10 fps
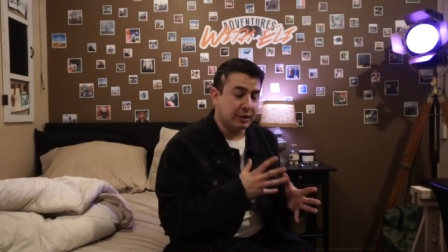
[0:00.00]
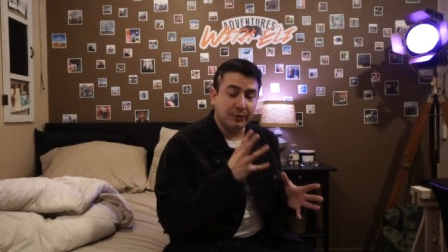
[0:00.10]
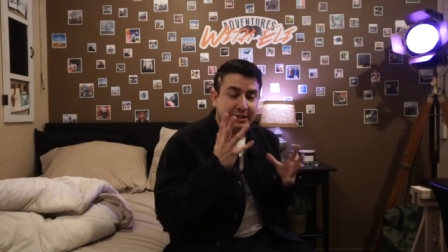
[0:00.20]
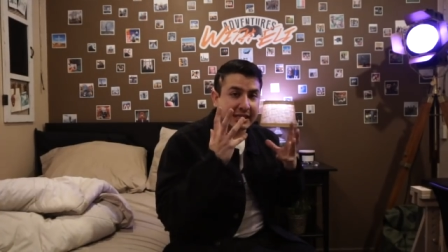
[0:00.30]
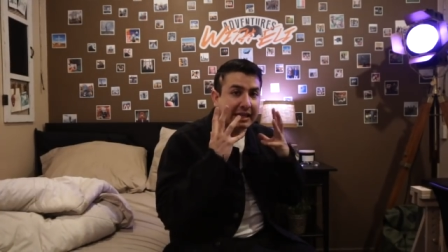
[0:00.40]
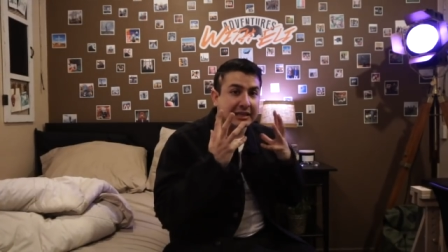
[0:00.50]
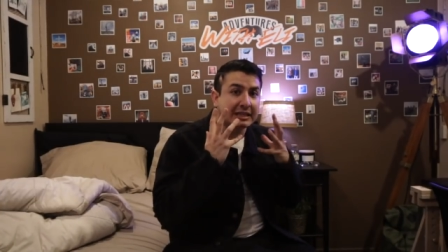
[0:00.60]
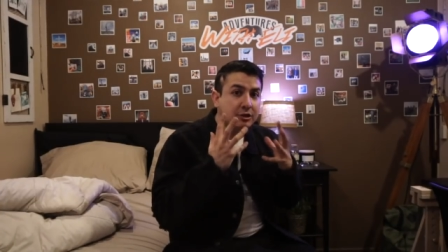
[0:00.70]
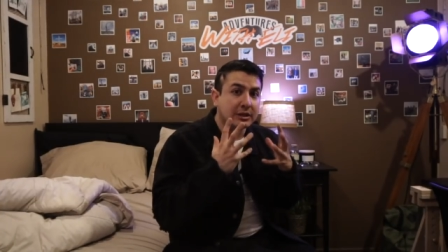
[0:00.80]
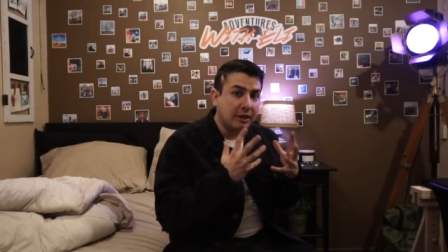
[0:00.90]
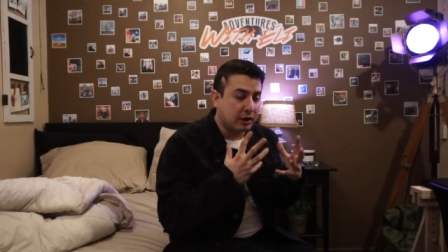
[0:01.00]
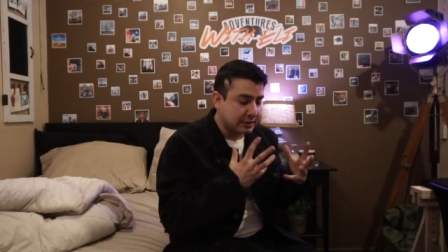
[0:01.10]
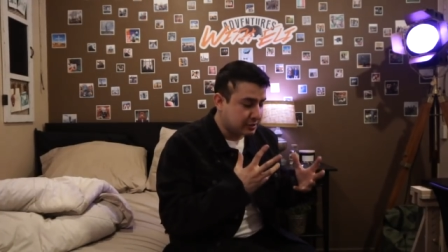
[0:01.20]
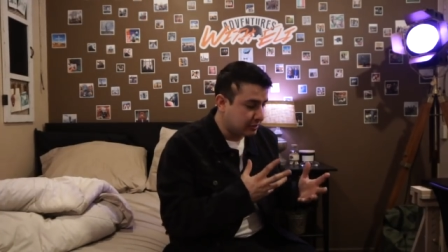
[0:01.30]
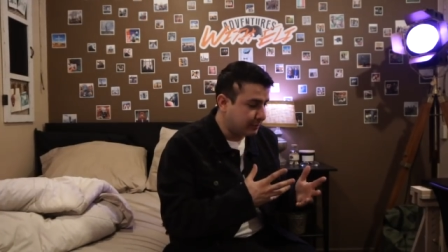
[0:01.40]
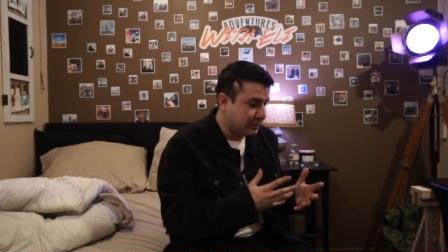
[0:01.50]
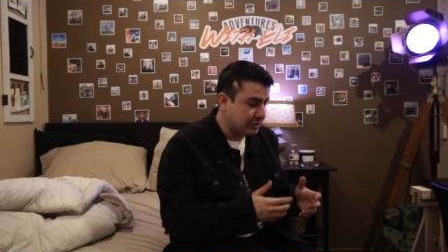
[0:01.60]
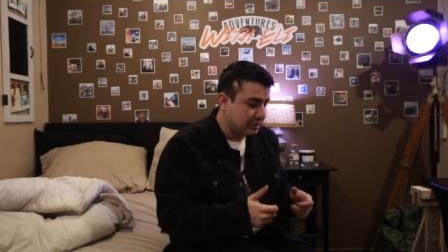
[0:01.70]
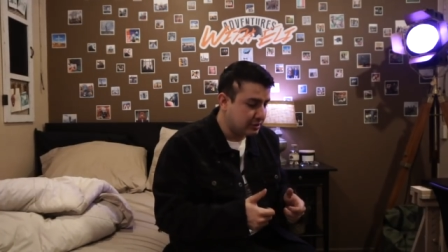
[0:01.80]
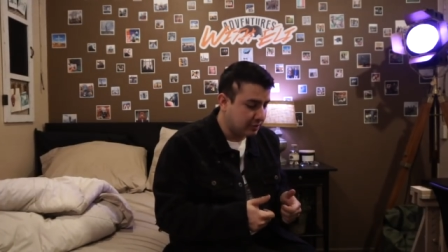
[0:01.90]
It was like literally all in slow
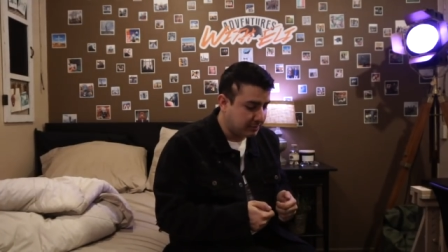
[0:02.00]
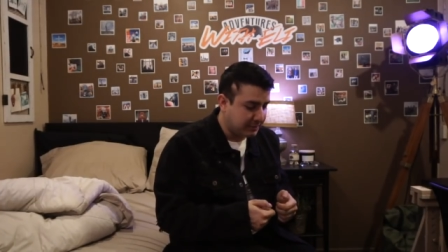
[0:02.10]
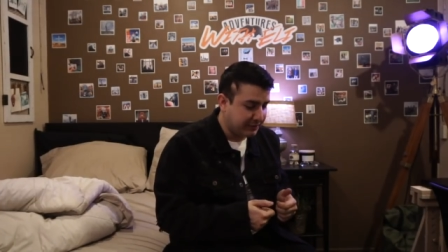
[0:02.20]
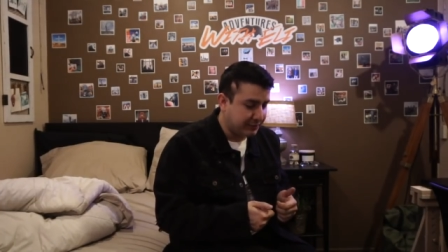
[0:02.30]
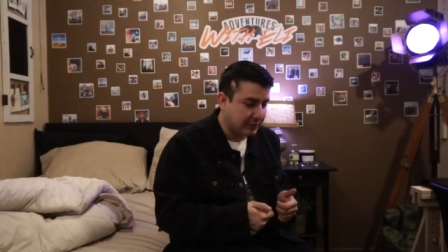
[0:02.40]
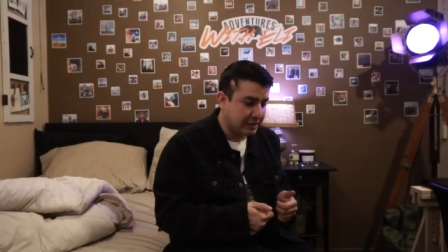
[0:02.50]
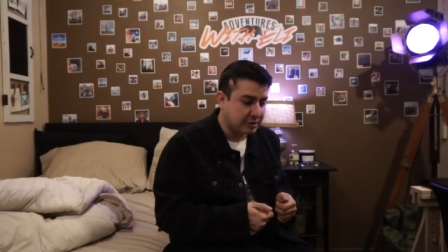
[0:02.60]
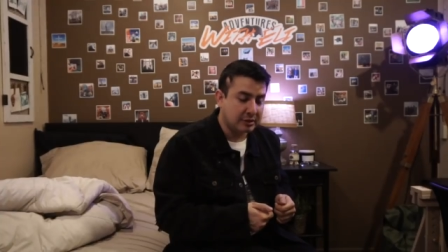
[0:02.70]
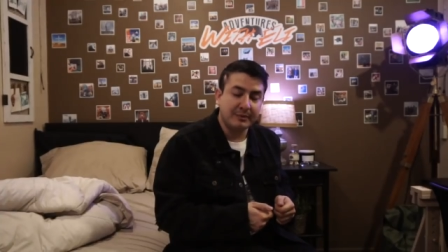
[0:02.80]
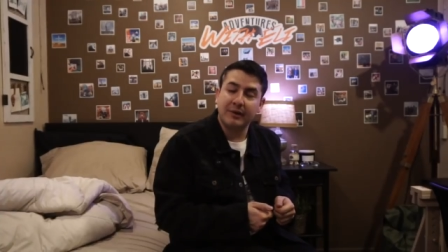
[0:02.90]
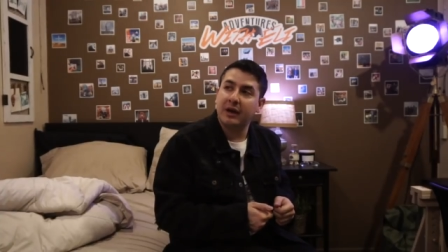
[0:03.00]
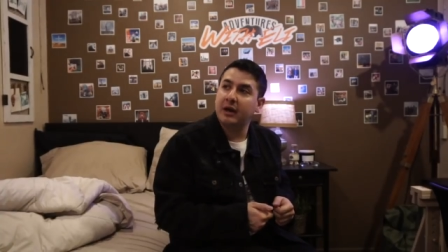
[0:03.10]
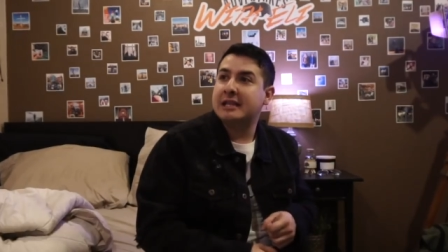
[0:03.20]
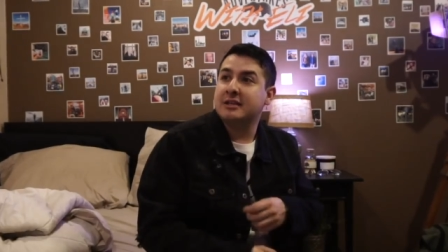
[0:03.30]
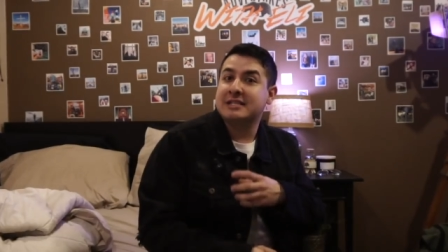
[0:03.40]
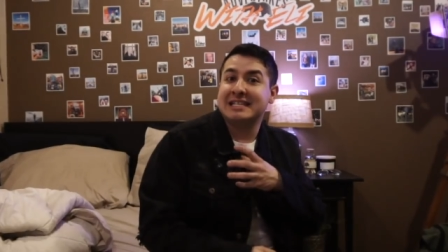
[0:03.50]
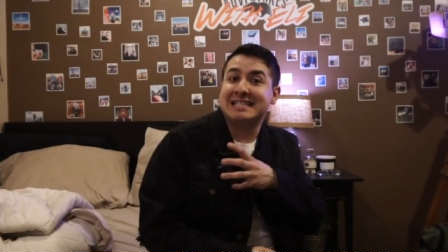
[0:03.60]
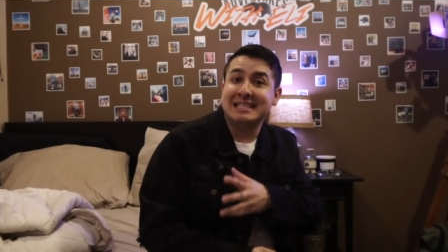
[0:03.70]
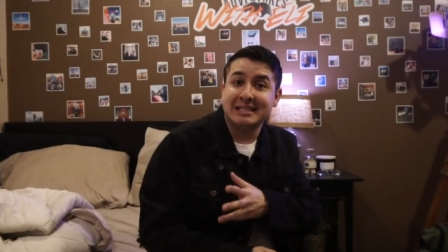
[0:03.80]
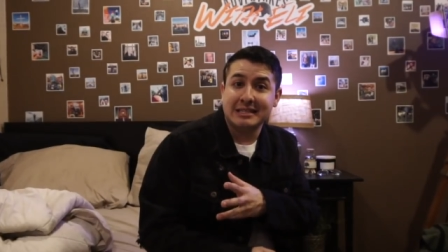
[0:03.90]
motion. So I'm on my phone, I turn to my right and there's a
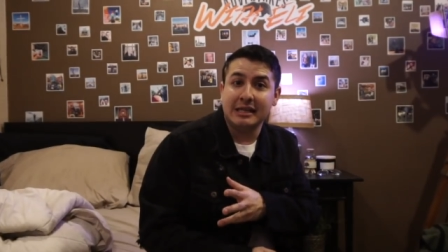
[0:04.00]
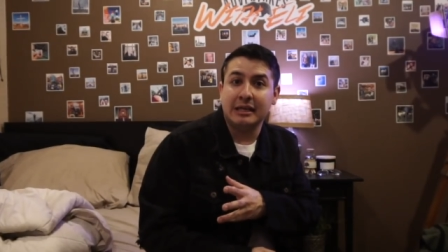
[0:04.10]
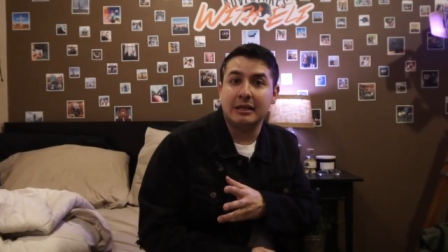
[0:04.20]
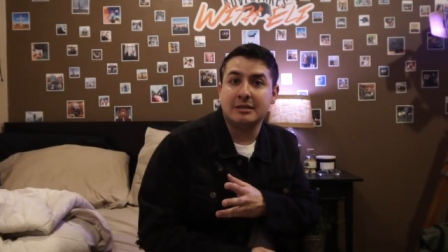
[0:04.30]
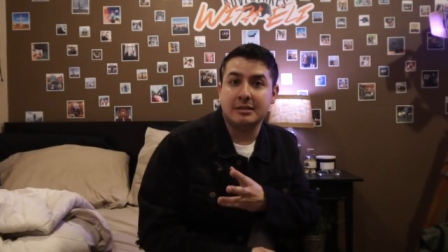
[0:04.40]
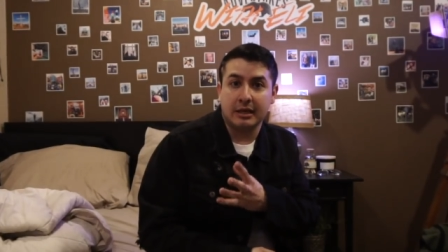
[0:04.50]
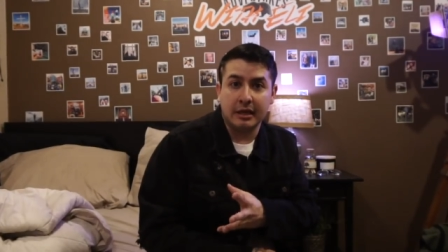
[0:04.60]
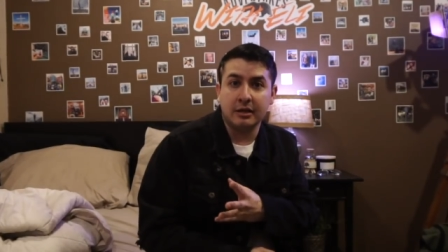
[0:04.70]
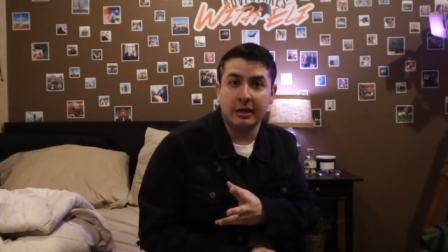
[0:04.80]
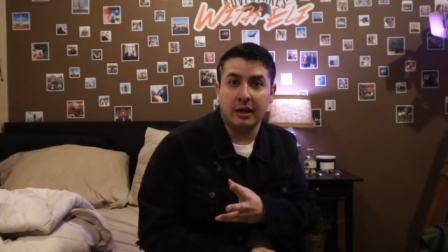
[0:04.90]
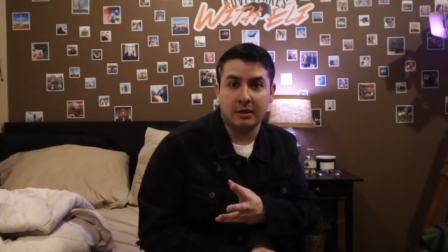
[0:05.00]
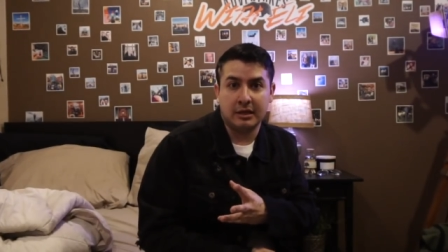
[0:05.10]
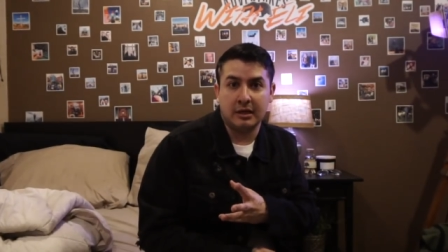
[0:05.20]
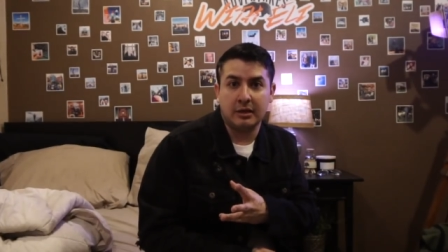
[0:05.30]
Disney security guard there.